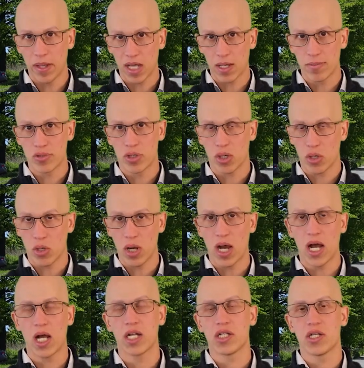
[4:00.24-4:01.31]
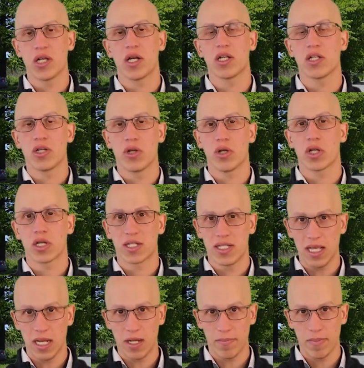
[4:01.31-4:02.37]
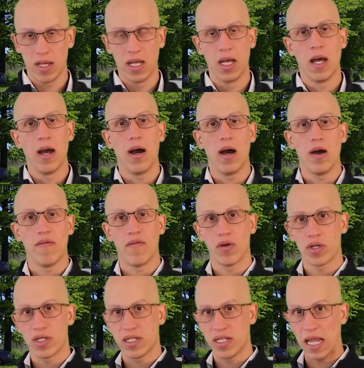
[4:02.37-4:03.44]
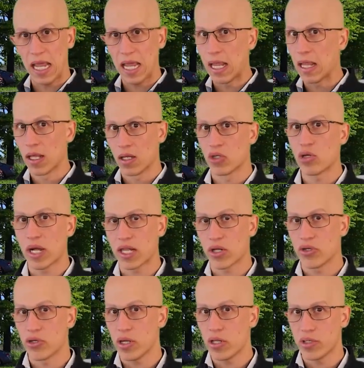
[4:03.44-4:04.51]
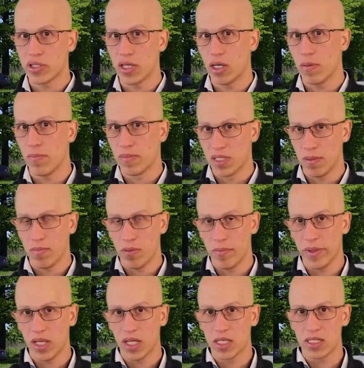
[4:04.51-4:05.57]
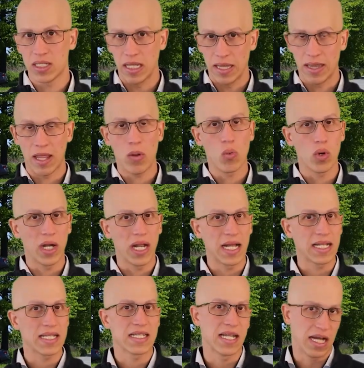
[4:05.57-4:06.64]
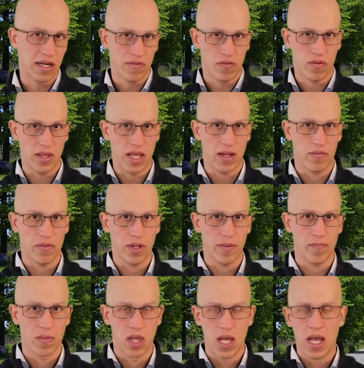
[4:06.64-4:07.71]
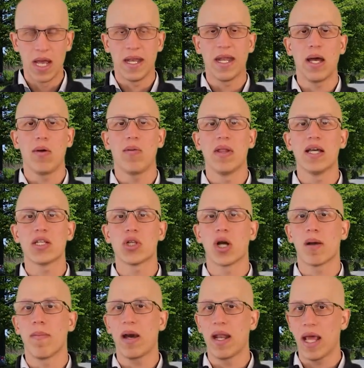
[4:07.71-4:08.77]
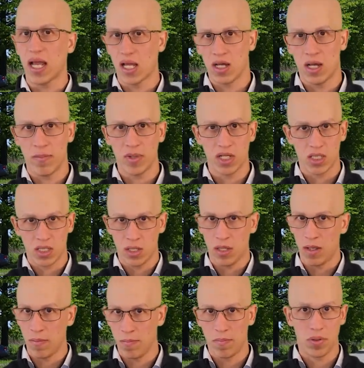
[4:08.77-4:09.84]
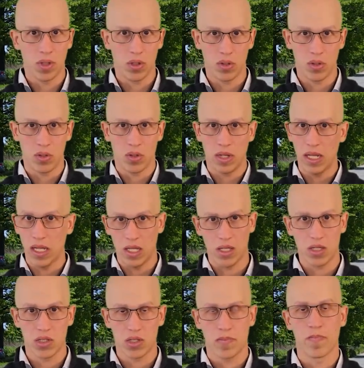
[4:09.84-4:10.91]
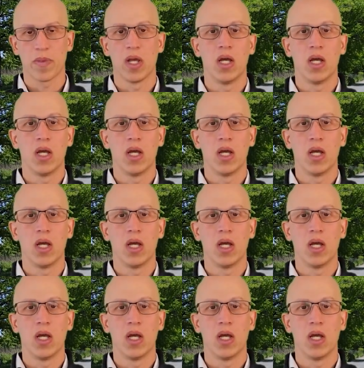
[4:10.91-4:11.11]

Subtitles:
pickup truck or a hotshot truck setup versus a tractor trailer setup simply because they were not designed for that, right? Now, let's talk about economics in pure English.